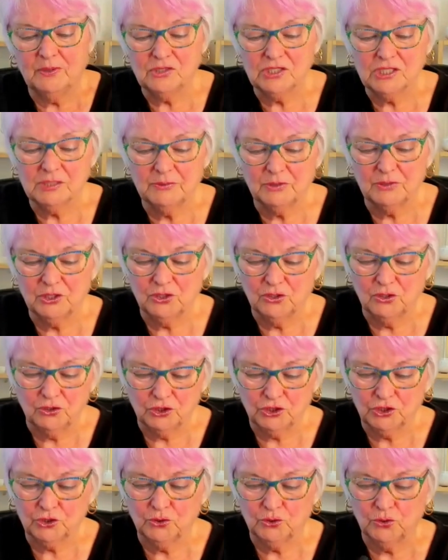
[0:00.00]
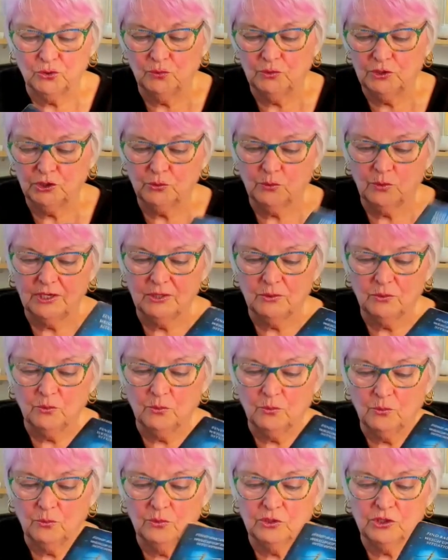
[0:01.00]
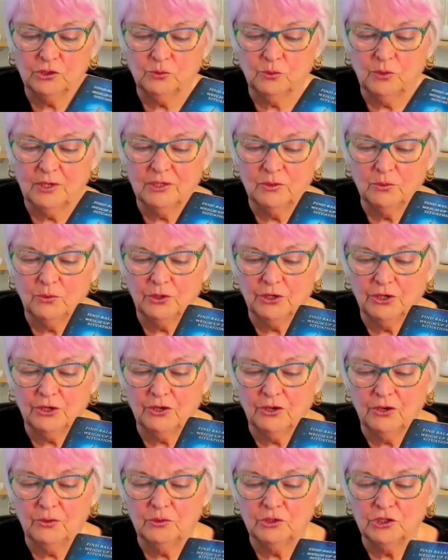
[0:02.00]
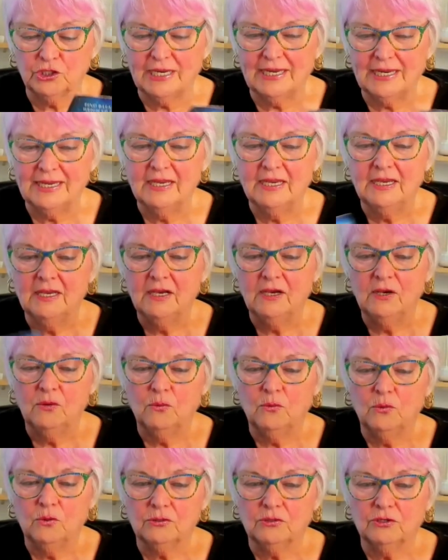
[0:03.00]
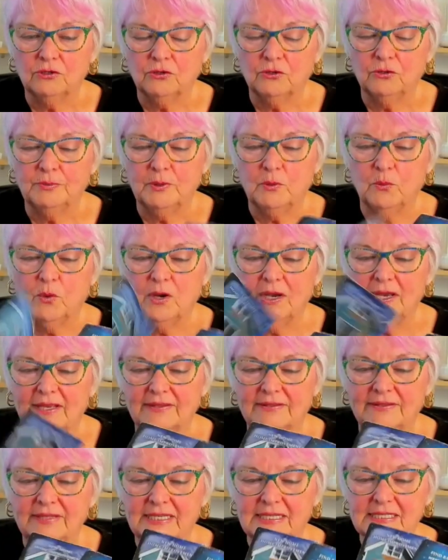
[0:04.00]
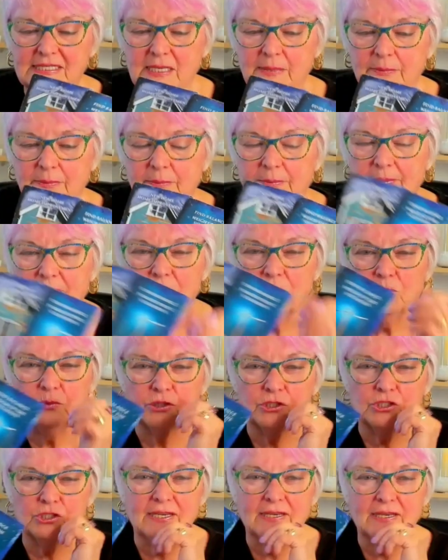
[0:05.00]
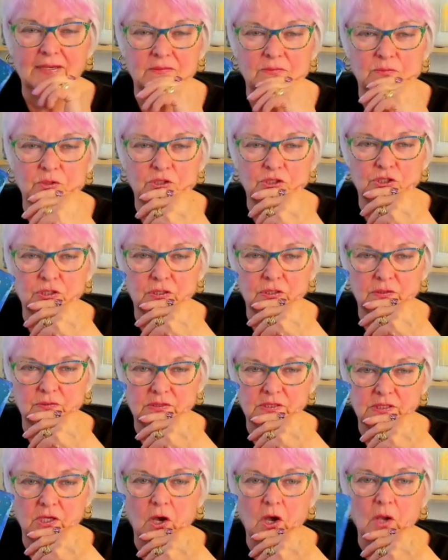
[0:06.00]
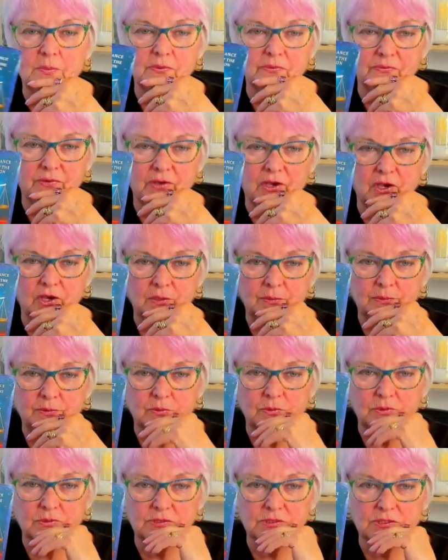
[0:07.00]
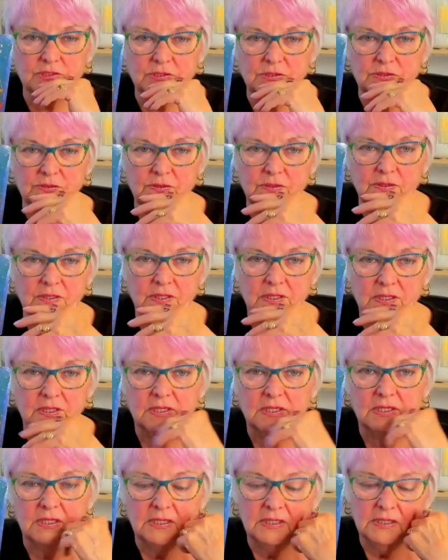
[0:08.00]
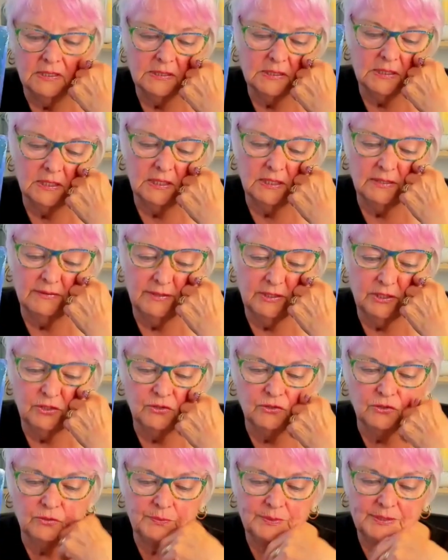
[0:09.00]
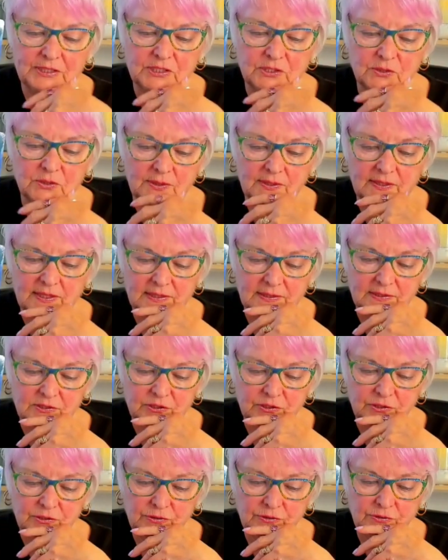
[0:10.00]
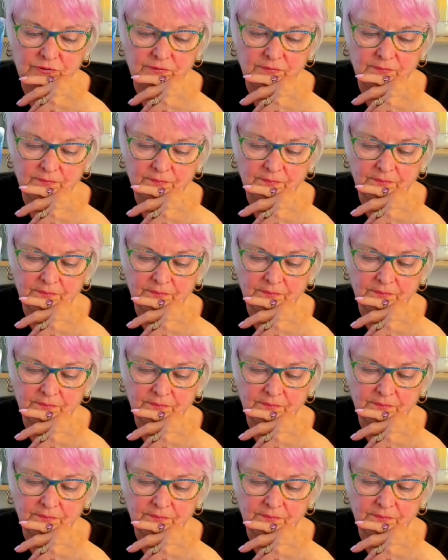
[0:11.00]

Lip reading: possible you're not sure which way you want to go, what you could be weighing things up about which type of home you want to live in. You could be doing that too.